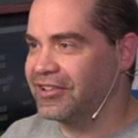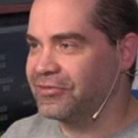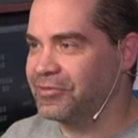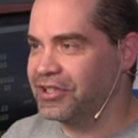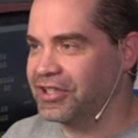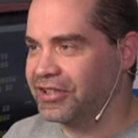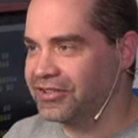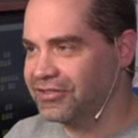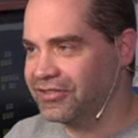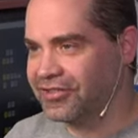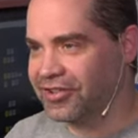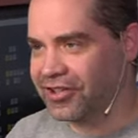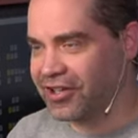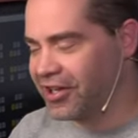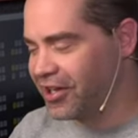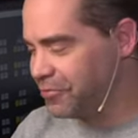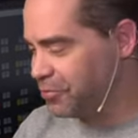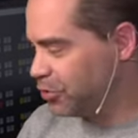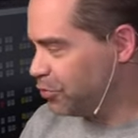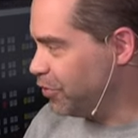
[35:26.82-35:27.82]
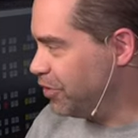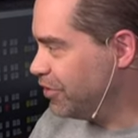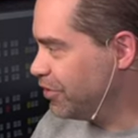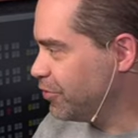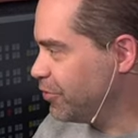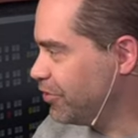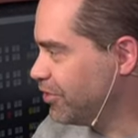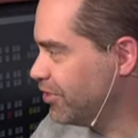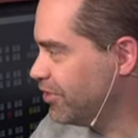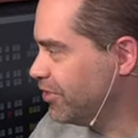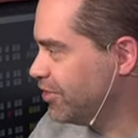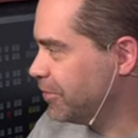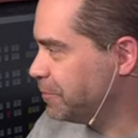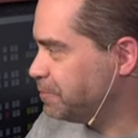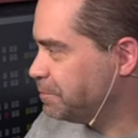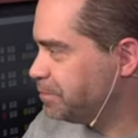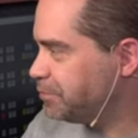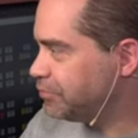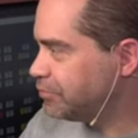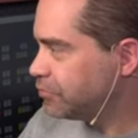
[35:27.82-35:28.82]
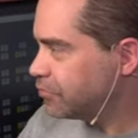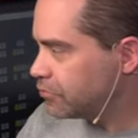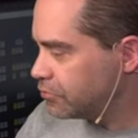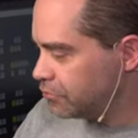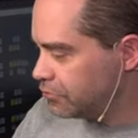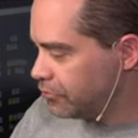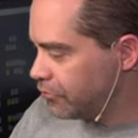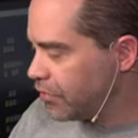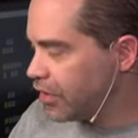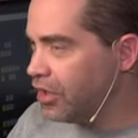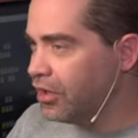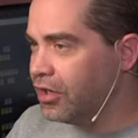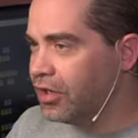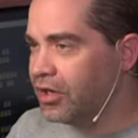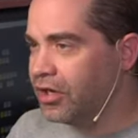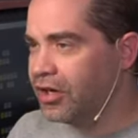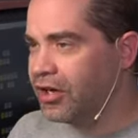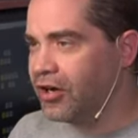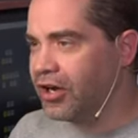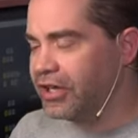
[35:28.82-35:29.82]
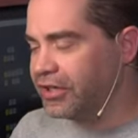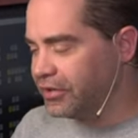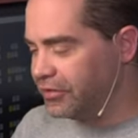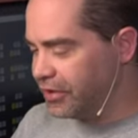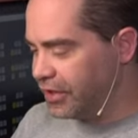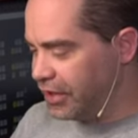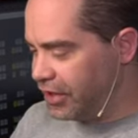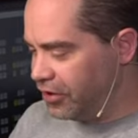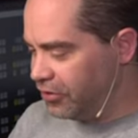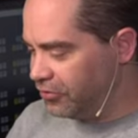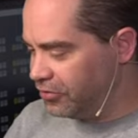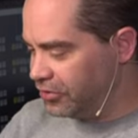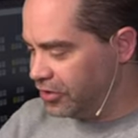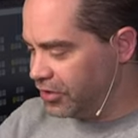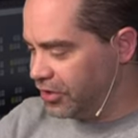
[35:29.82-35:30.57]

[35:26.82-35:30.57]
me to to cut between sources. All right, now.